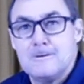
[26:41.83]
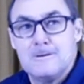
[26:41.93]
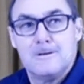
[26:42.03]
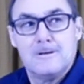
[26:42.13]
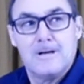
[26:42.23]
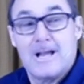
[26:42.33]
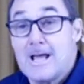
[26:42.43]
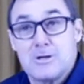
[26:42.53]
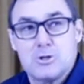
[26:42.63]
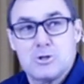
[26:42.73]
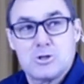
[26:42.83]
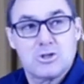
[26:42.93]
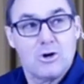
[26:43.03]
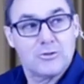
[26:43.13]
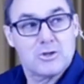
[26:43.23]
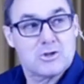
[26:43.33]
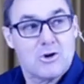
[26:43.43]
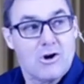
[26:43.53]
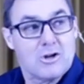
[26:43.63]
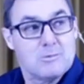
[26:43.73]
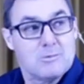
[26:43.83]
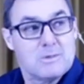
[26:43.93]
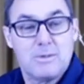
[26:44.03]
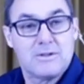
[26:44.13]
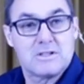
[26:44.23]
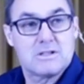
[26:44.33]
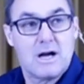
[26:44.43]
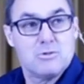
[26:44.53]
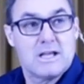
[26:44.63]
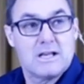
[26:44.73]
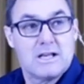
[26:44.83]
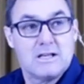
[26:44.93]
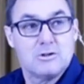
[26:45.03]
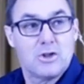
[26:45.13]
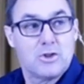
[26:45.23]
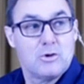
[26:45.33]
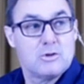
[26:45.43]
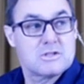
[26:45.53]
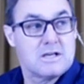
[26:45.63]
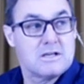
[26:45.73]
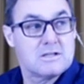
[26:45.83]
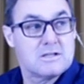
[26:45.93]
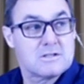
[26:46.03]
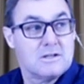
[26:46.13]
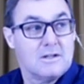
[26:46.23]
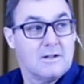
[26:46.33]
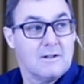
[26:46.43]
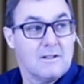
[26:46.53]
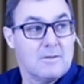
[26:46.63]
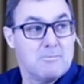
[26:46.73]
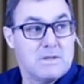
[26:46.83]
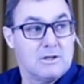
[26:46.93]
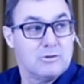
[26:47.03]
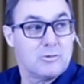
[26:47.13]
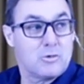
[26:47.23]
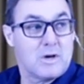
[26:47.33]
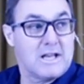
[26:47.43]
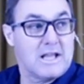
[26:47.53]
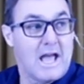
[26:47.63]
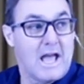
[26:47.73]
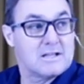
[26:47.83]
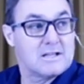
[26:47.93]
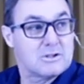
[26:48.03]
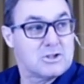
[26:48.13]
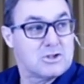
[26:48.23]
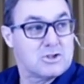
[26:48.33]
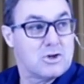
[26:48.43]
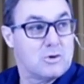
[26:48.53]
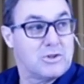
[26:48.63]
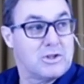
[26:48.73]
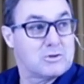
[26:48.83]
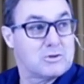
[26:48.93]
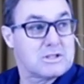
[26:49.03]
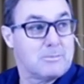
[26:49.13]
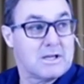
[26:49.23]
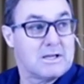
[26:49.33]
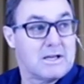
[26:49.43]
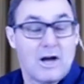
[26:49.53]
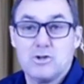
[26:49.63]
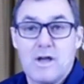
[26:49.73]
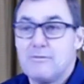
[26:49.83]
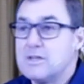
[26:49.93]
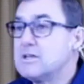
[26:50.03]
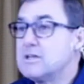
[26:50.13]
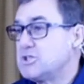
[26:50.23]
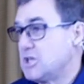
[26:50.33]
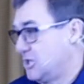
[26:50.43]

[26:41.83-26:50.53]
And as you start this argument, by the time you get into the third sentence, the meal you've already had is starting to churn within your stomach, and now you have indigestion.